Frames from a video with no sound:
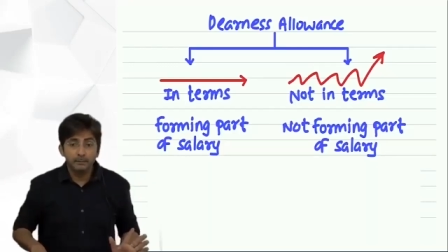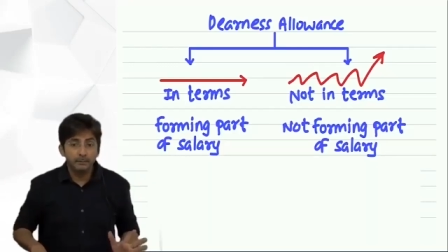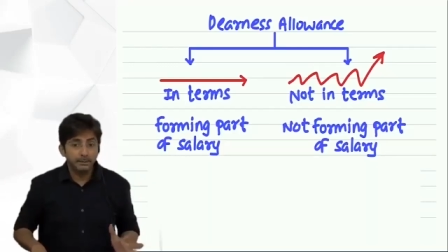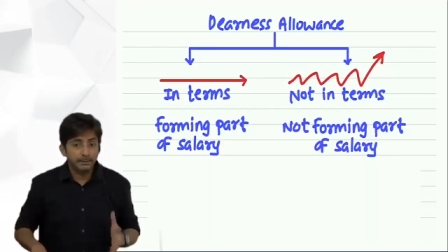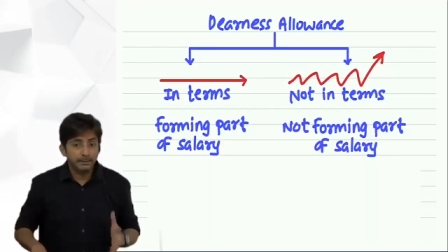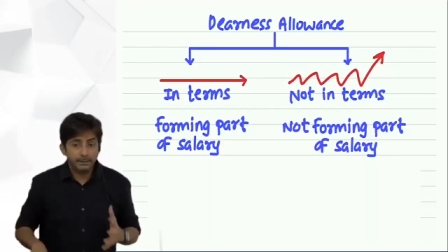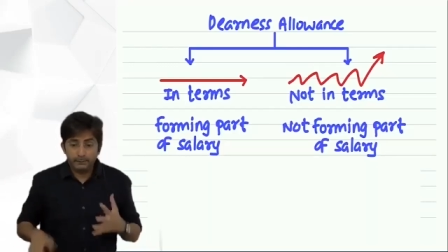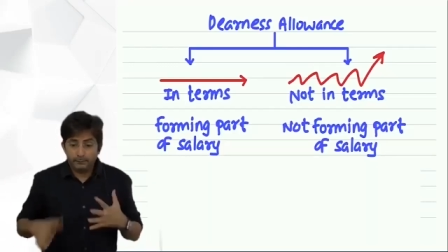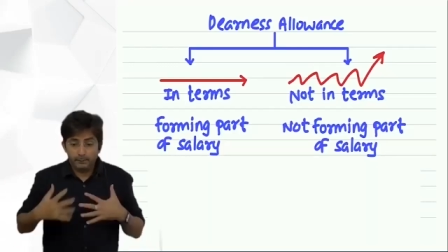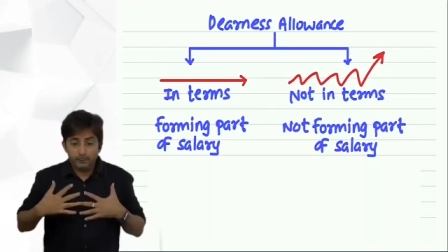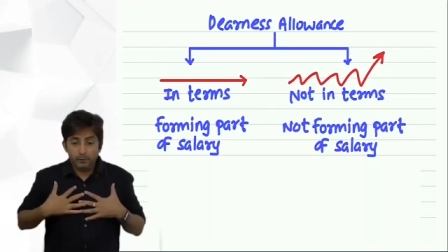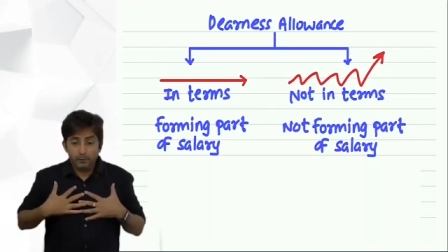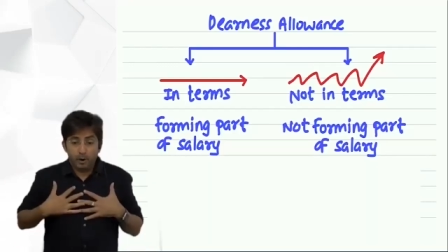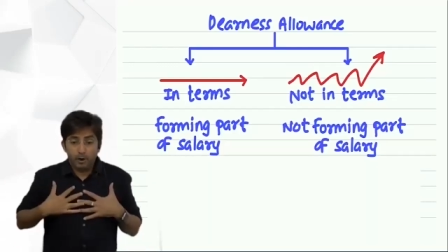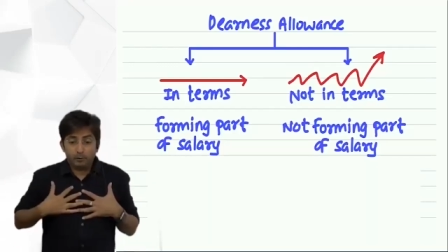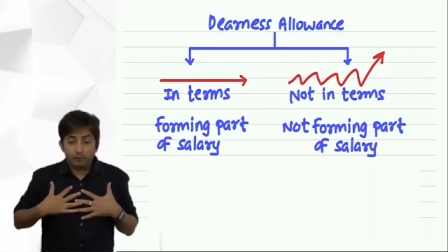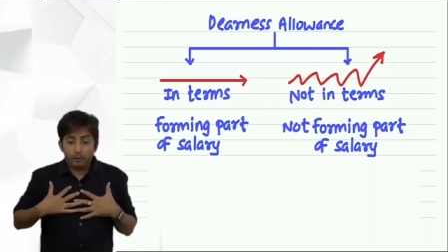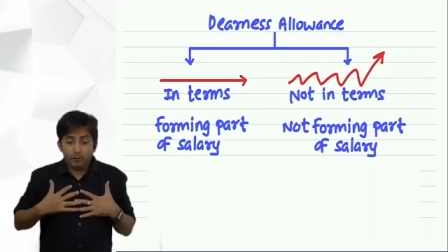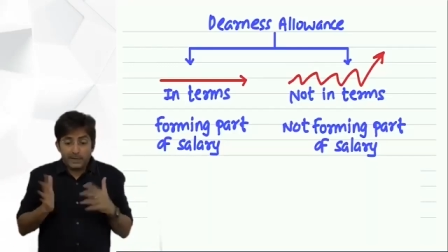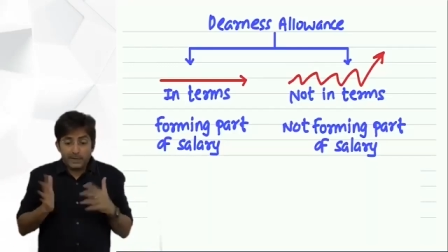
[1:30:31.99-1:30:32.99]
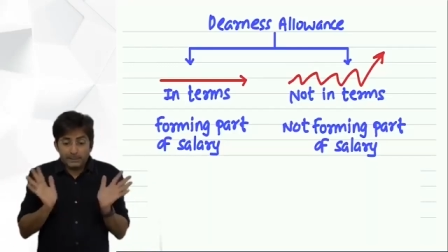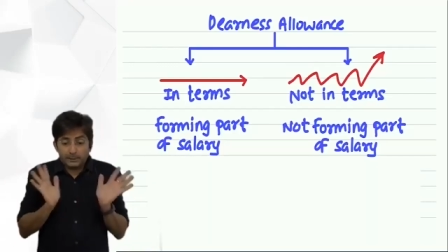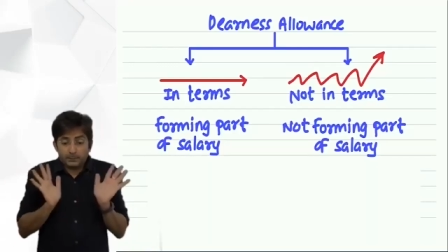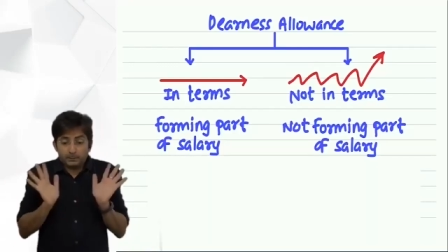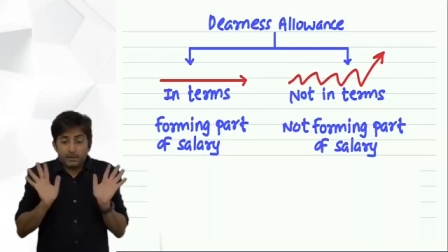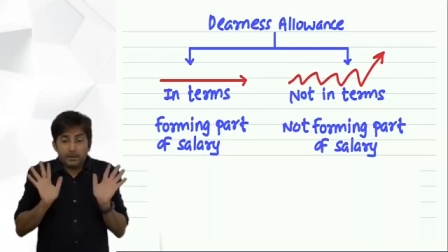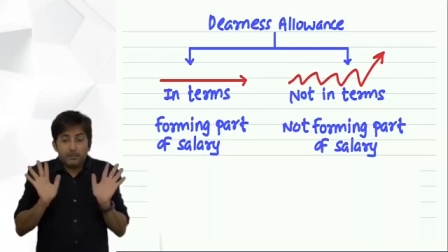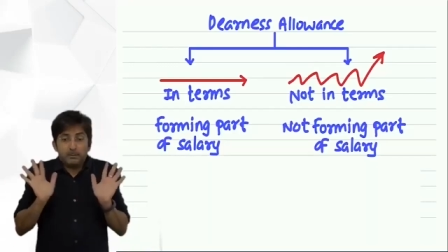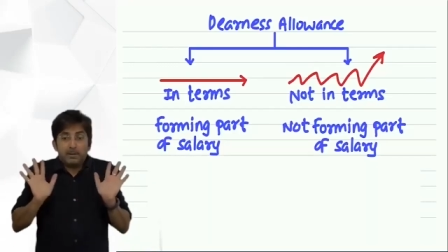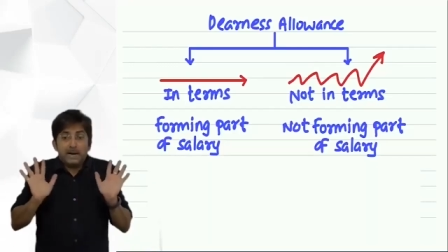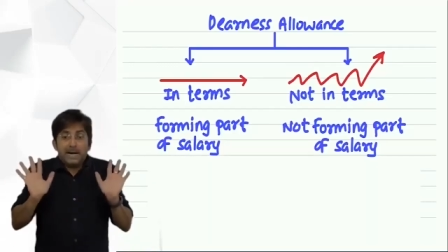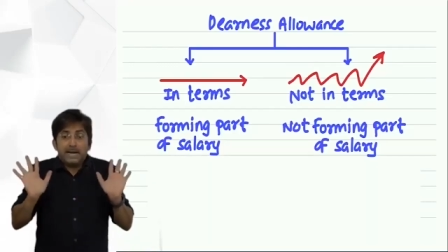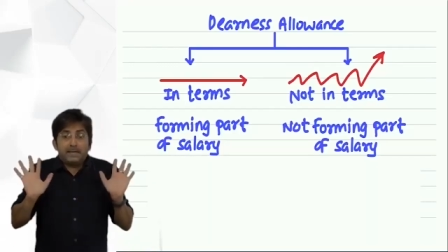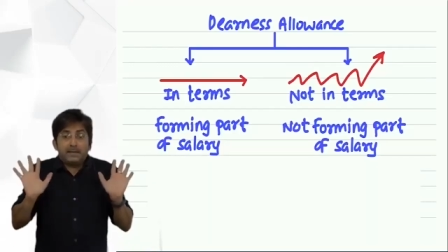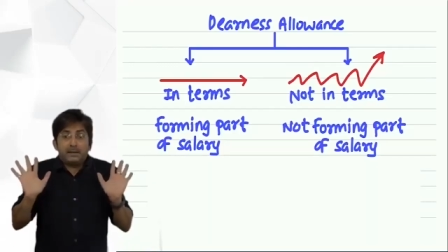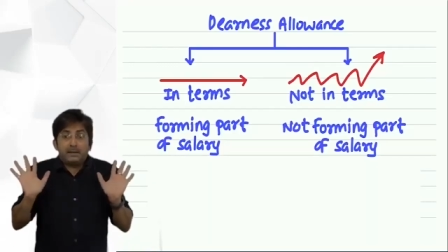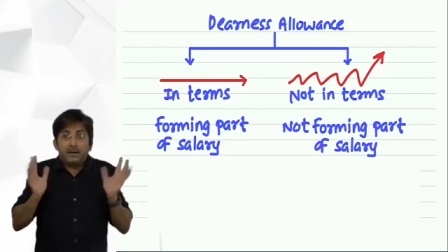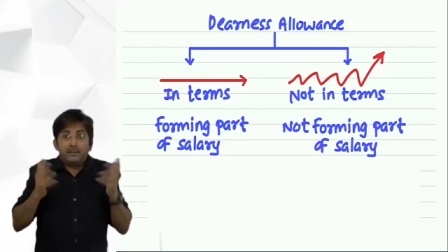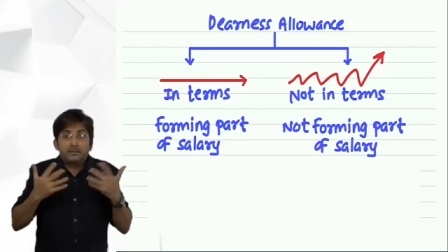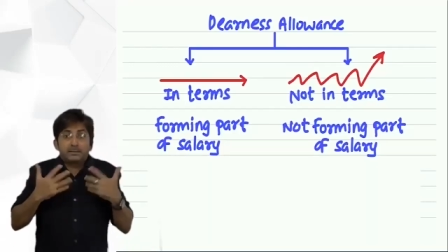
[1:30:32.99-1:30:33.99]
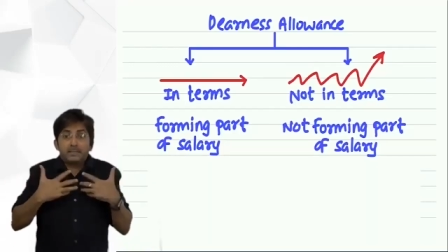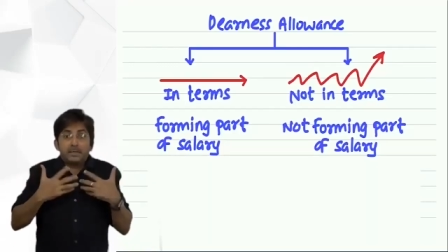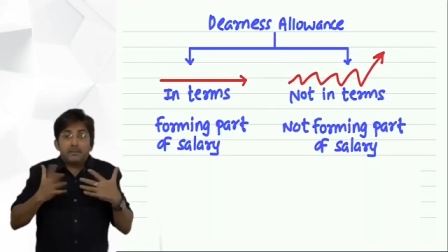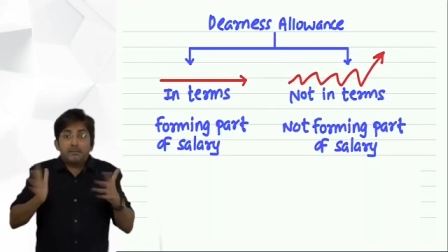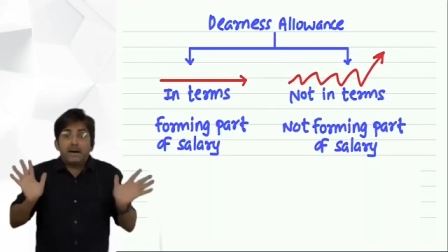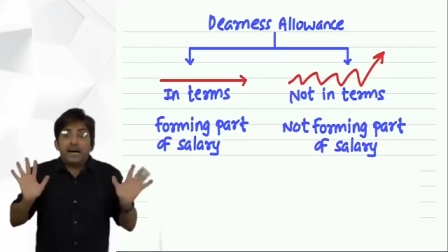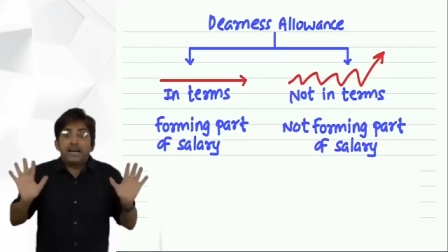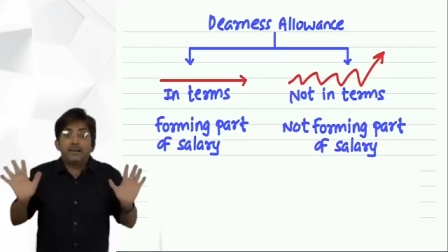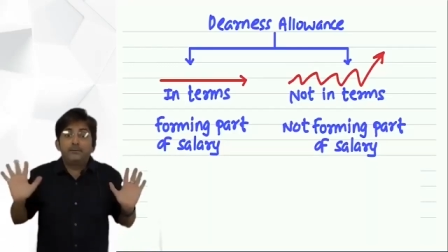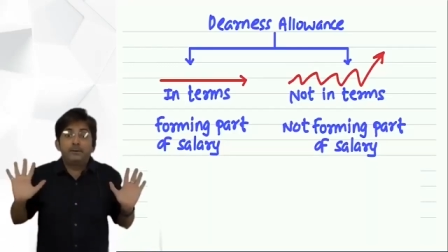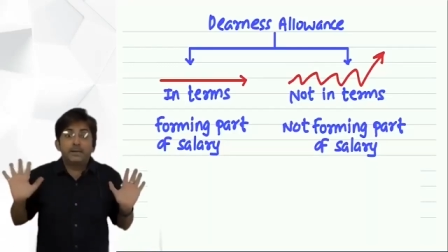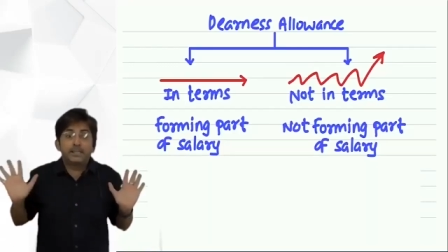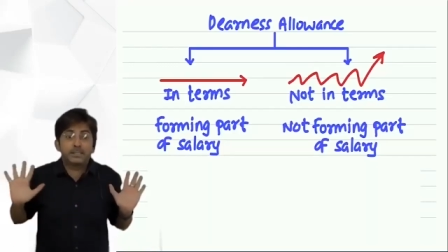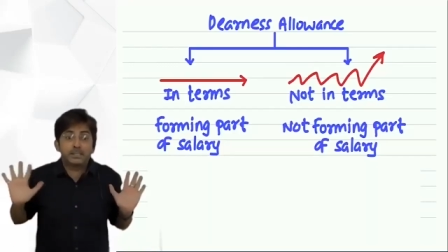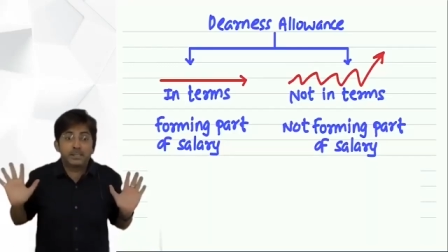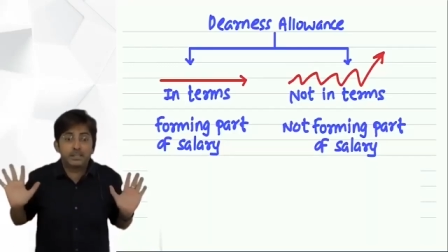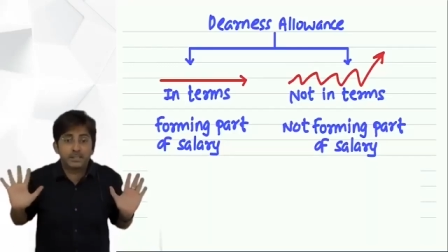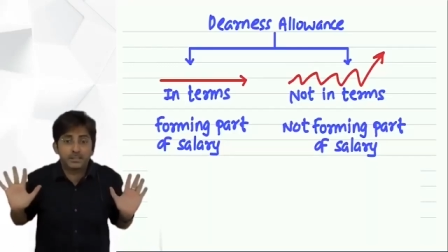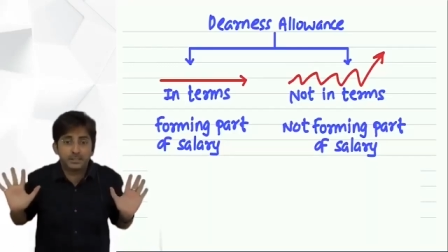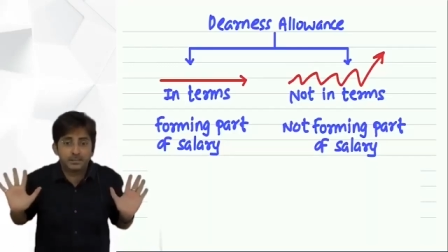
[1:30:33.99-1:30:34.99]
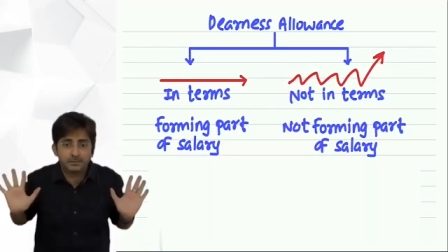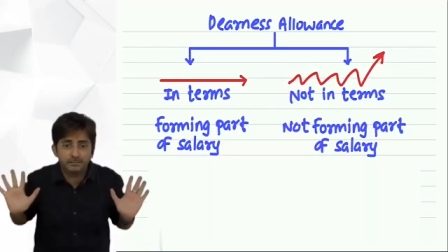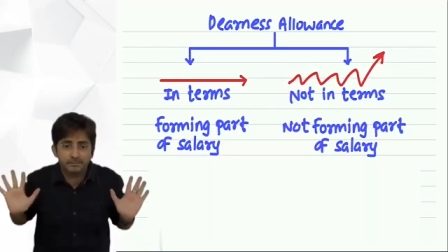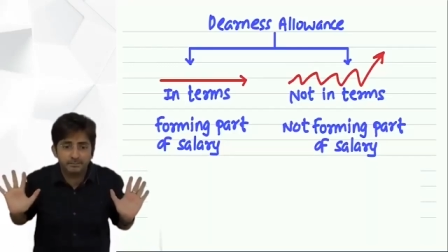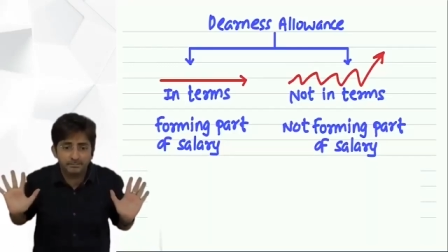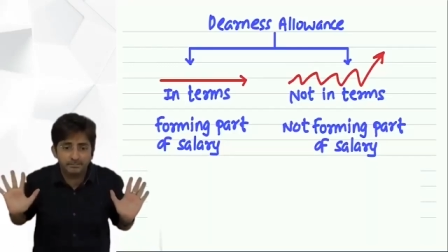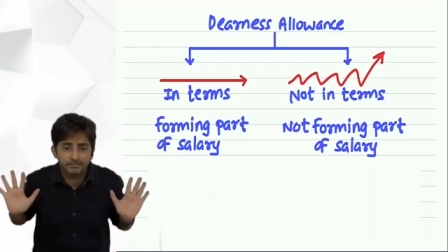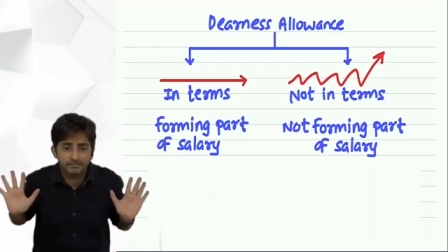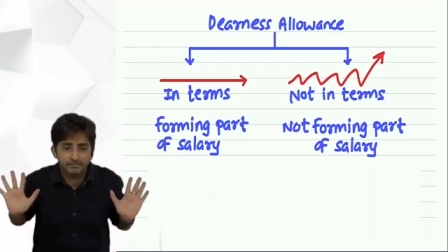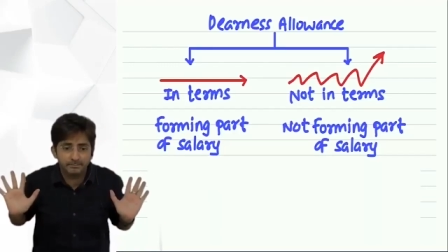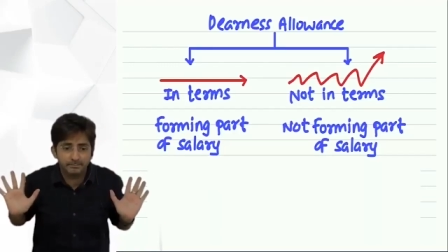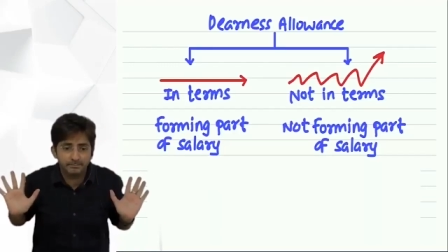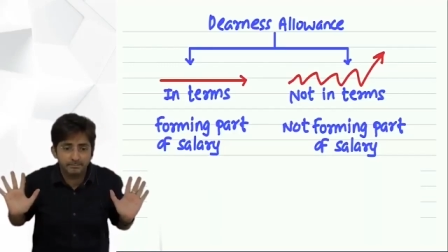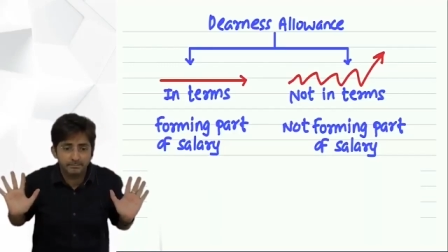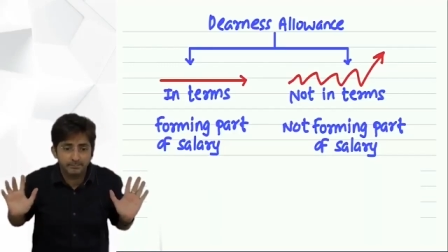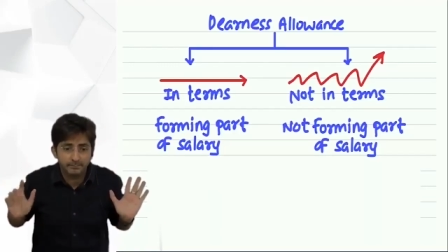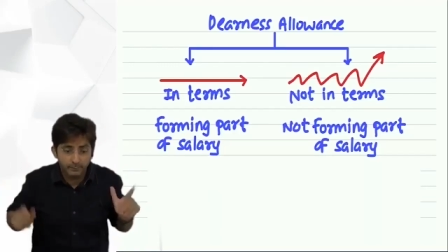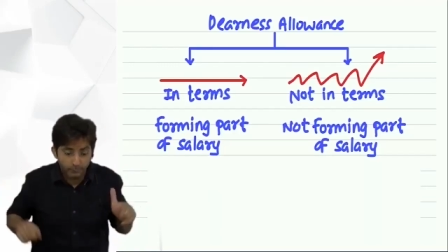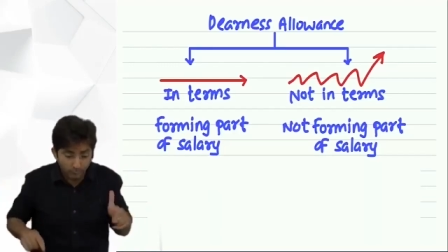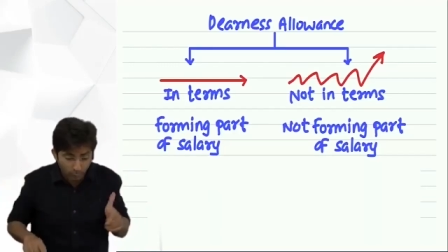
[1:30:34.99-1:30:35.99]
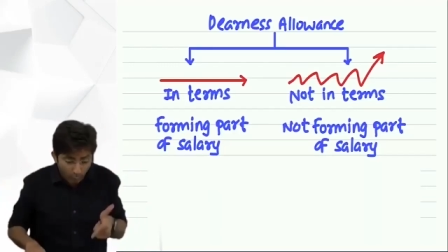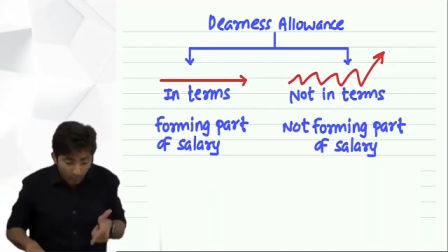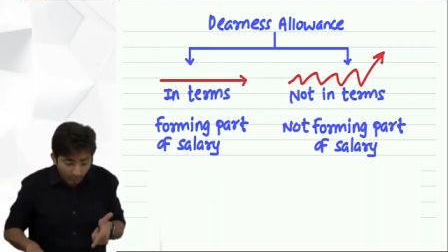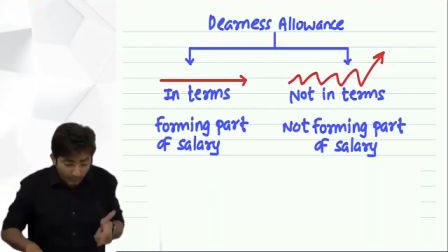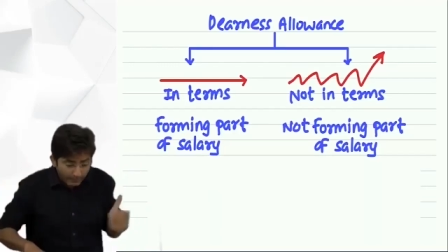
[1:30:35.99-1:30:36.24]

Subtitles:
Means it will not go as per my terms and my wish. Not